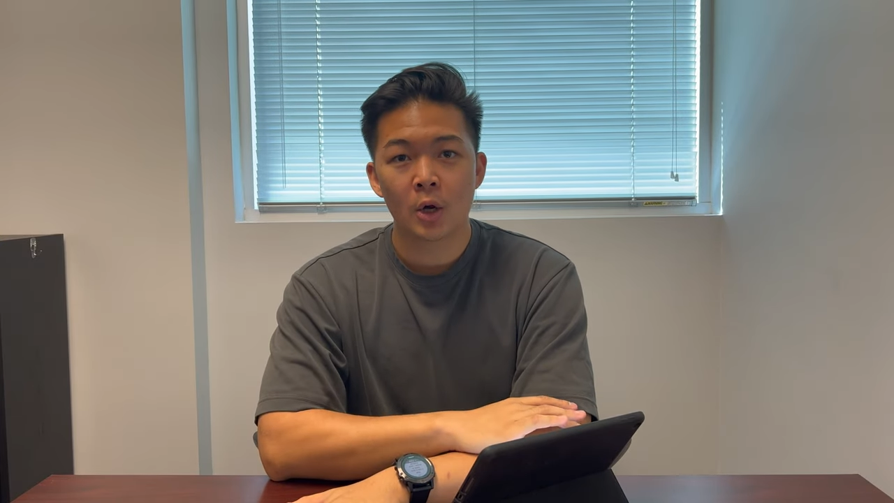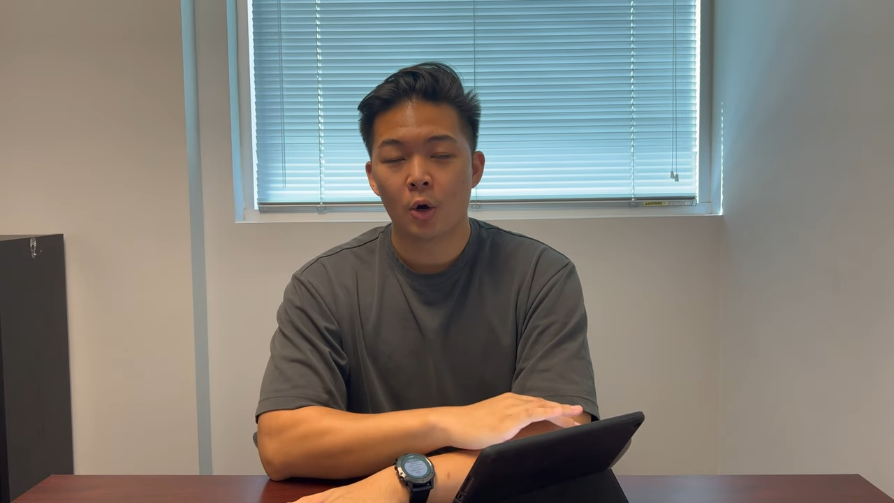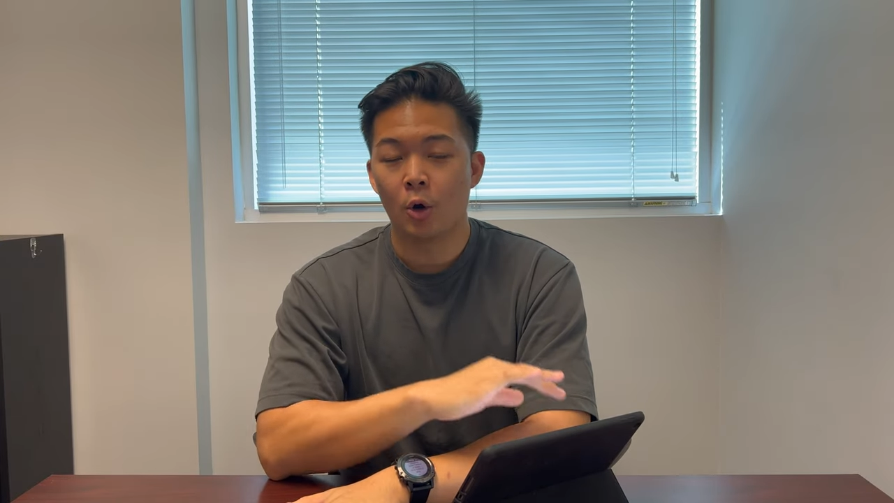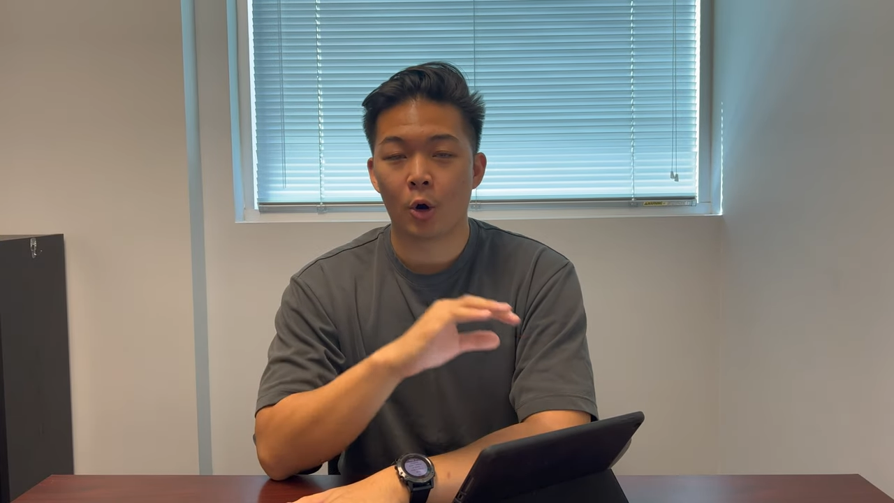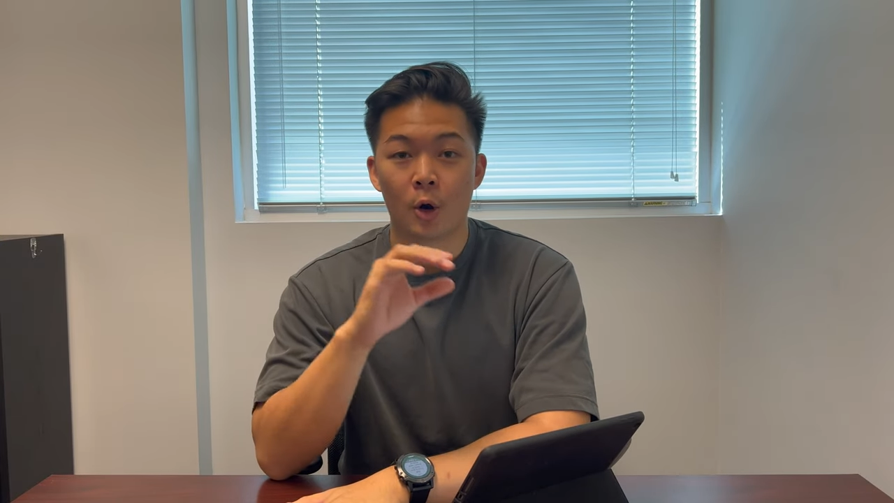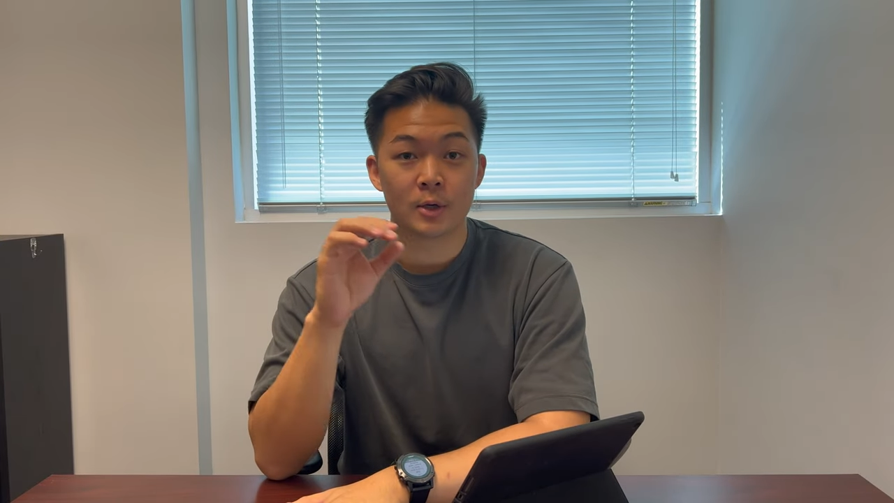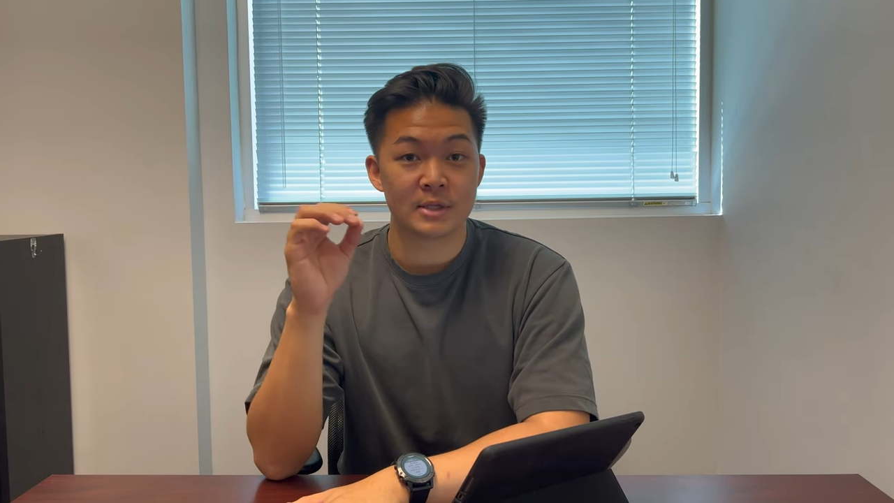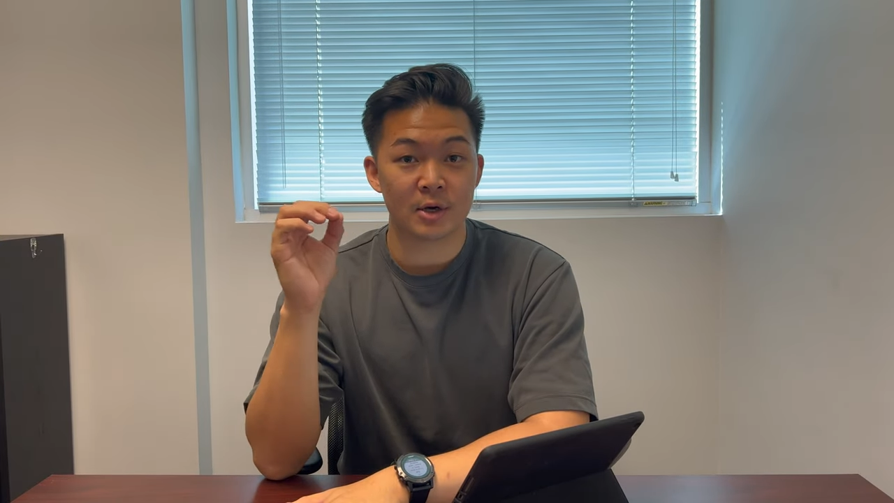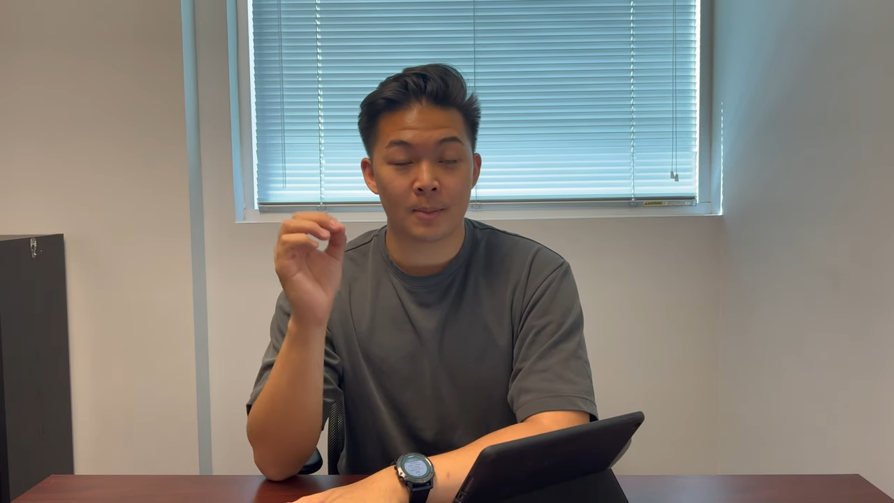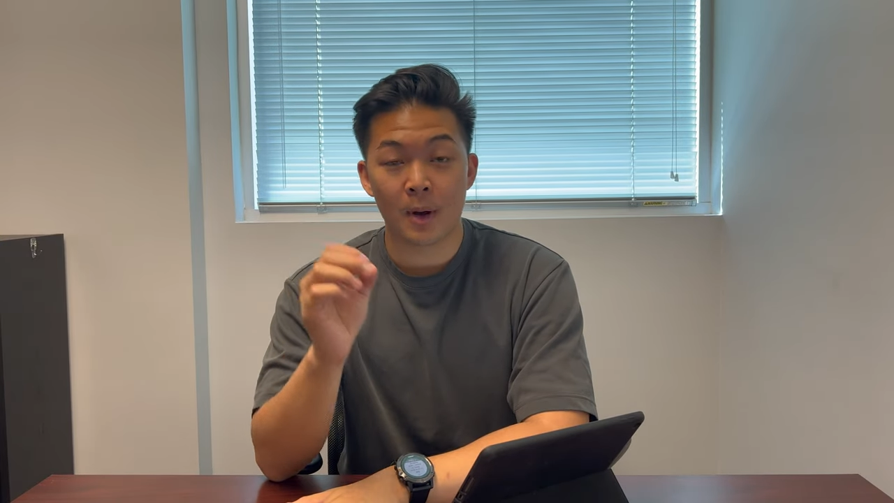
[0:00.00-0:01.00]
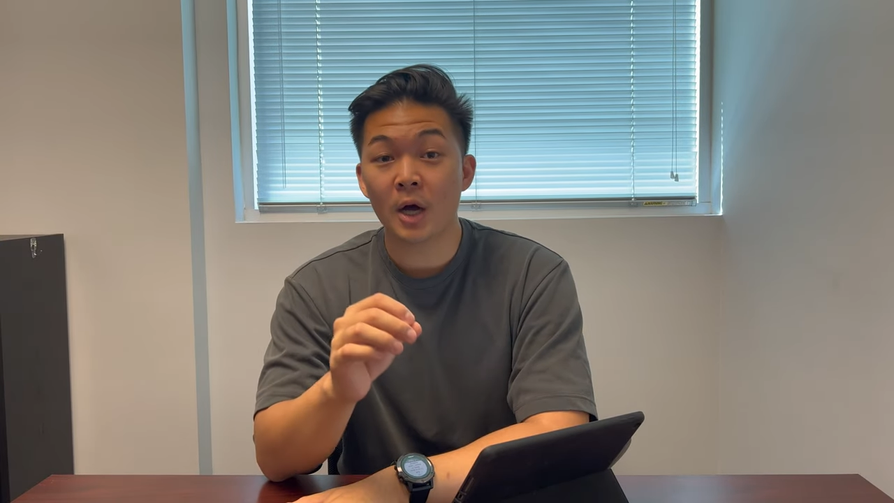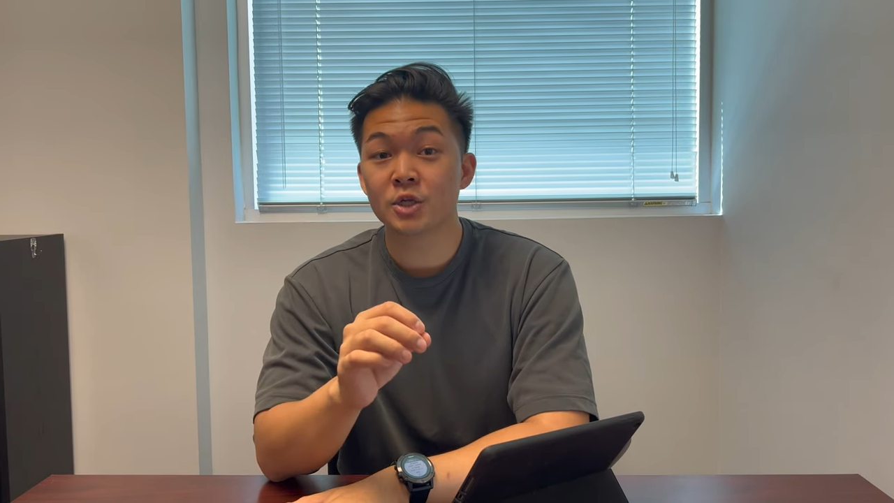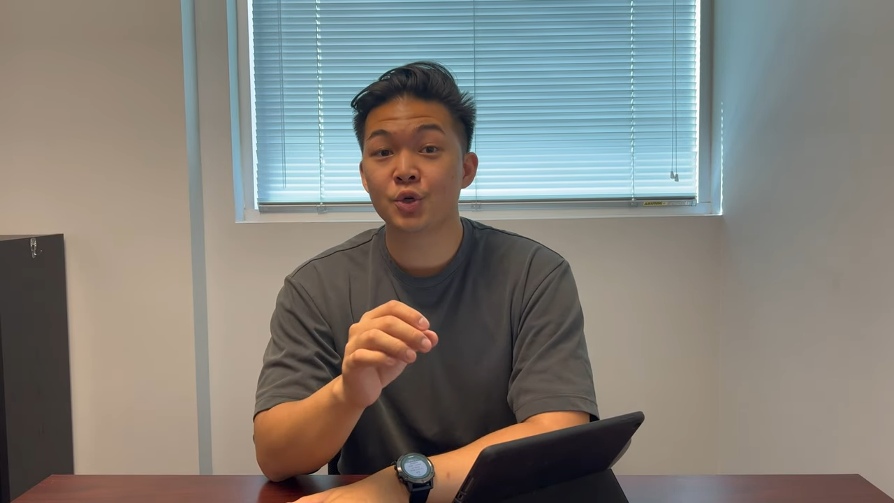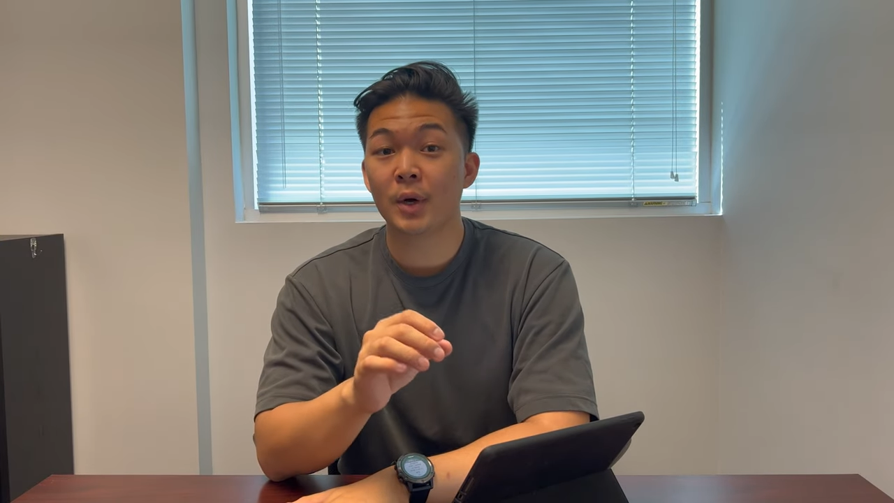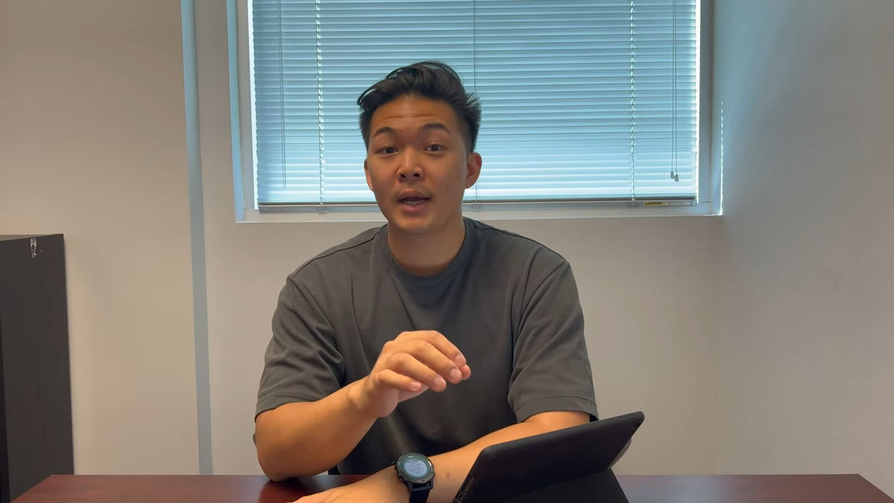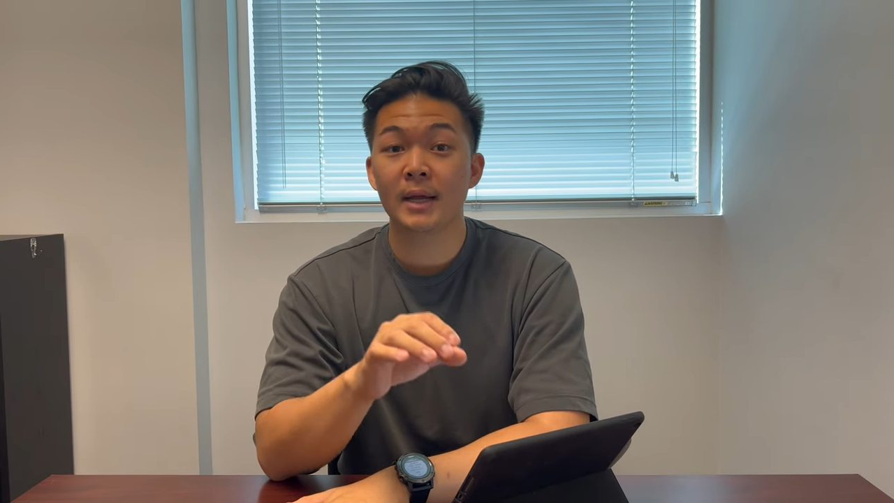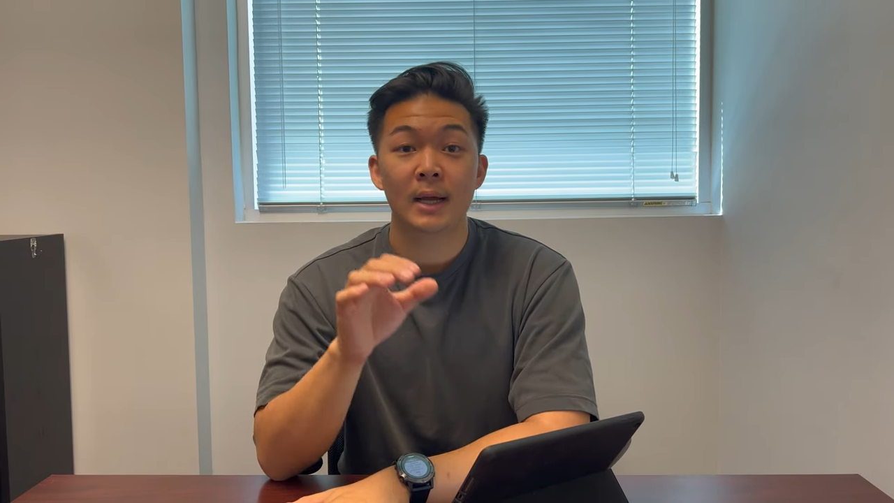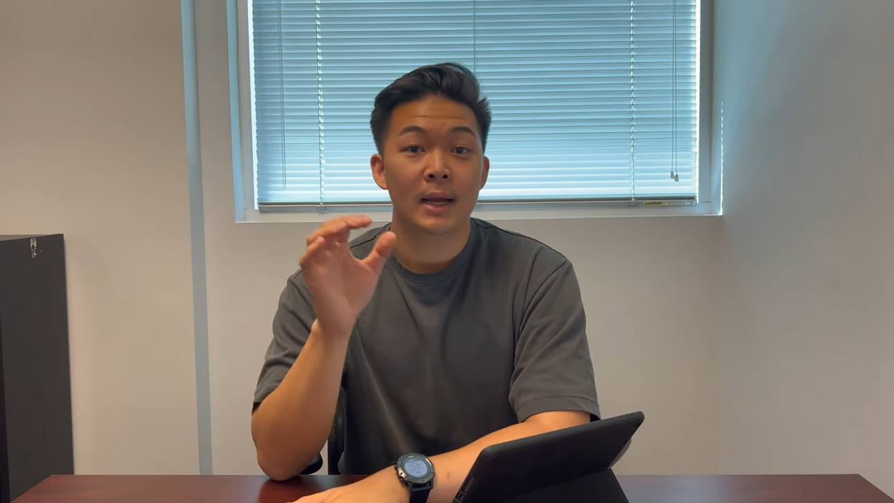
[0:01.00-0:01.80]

or Sierra Madre,